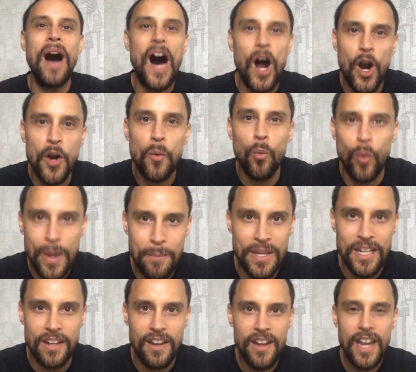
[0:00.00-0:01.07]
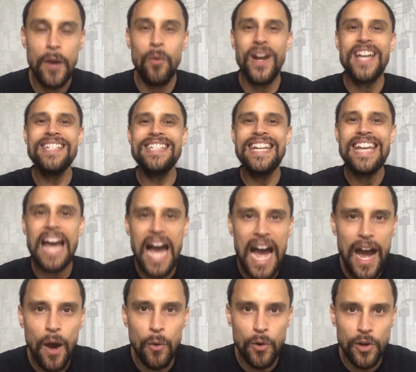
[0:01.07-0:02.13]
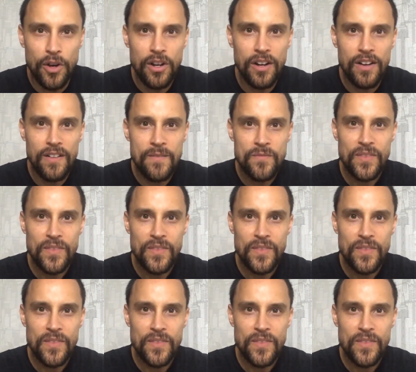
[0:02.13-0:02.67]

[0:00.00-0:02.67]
our women. And when I say our,